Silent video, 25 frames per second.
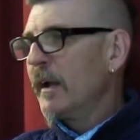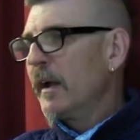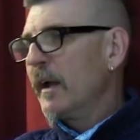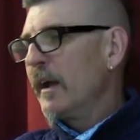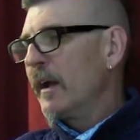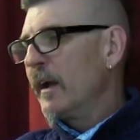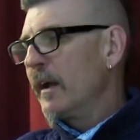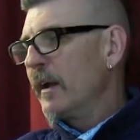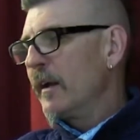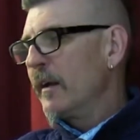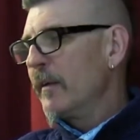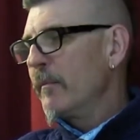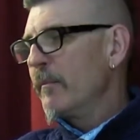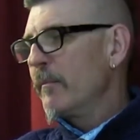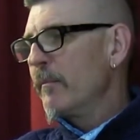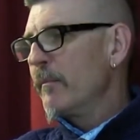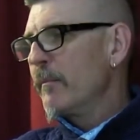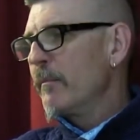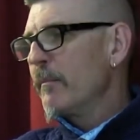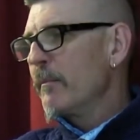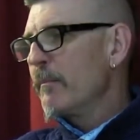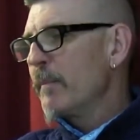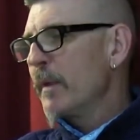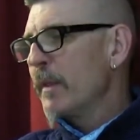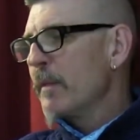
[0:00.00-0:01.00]

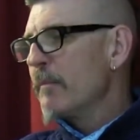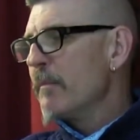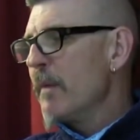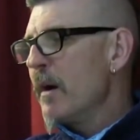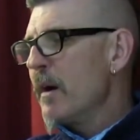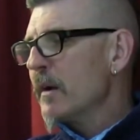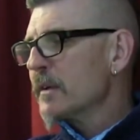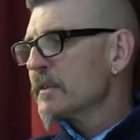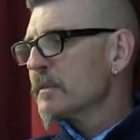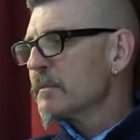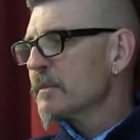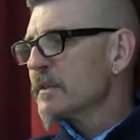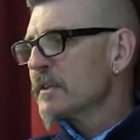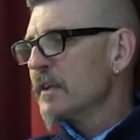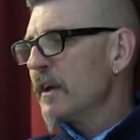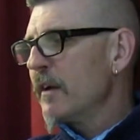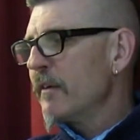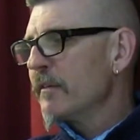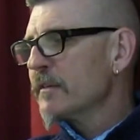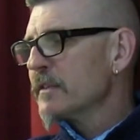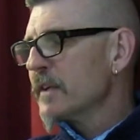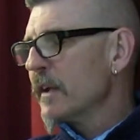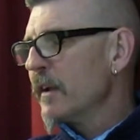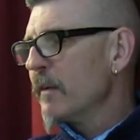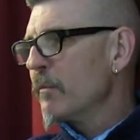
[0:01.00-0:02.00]
But the marks
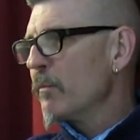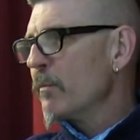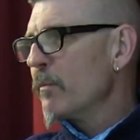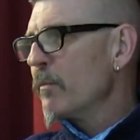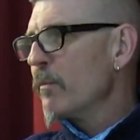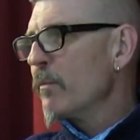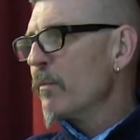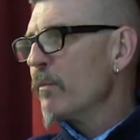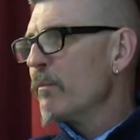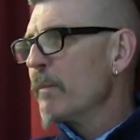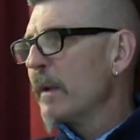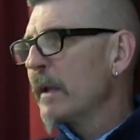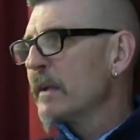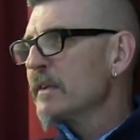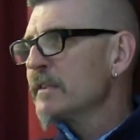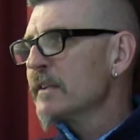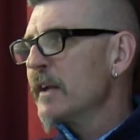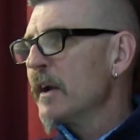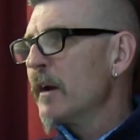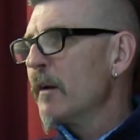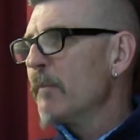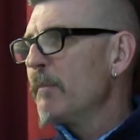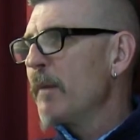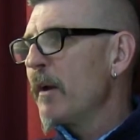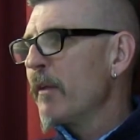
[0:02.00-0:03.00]
themselves, because they
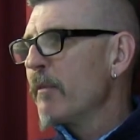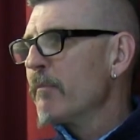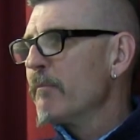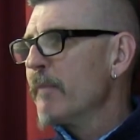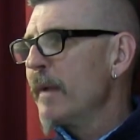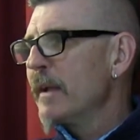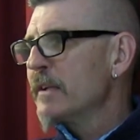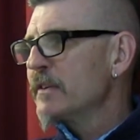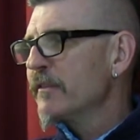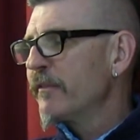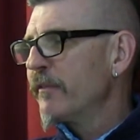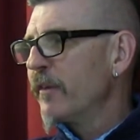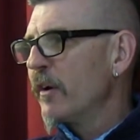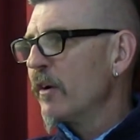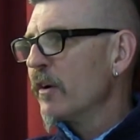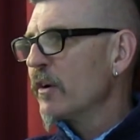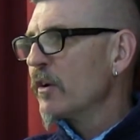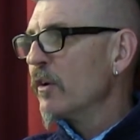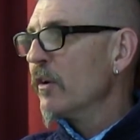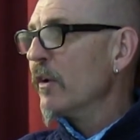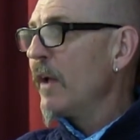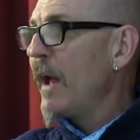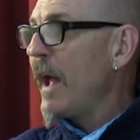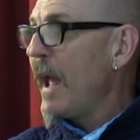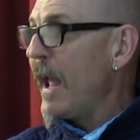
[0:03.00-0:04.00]
are both
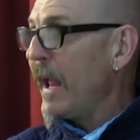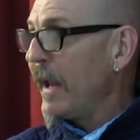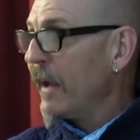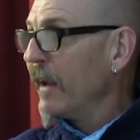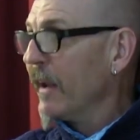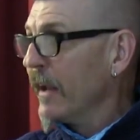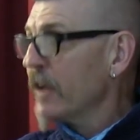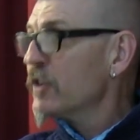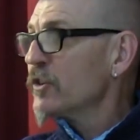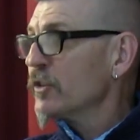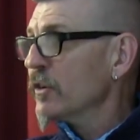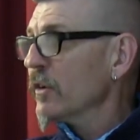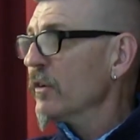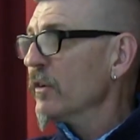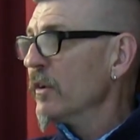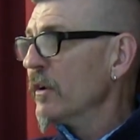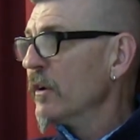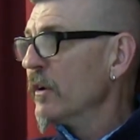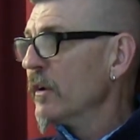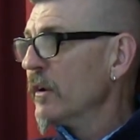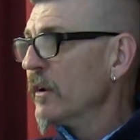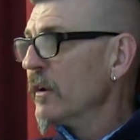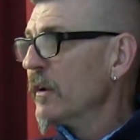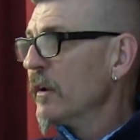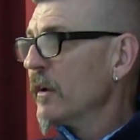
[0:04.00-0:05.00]
metaphorical and literal,
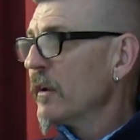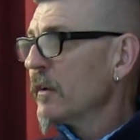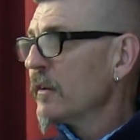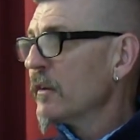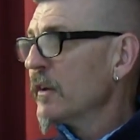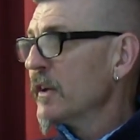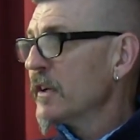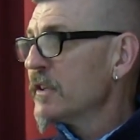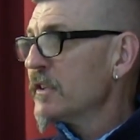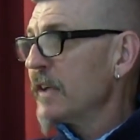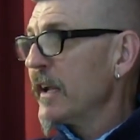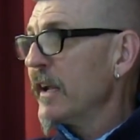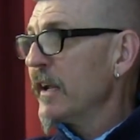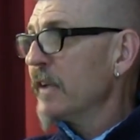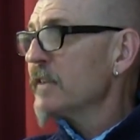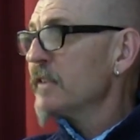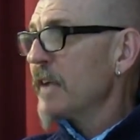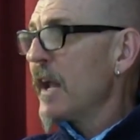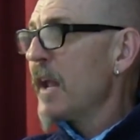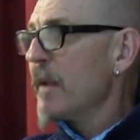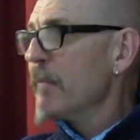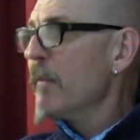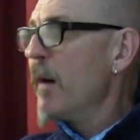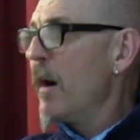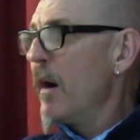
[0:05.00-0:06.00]
this is
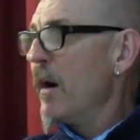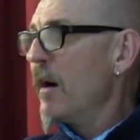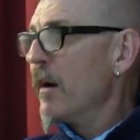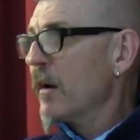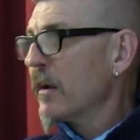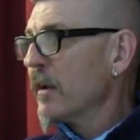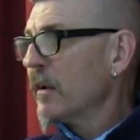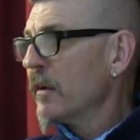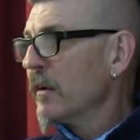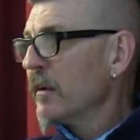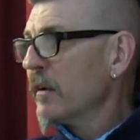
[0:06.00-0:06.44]
a mark.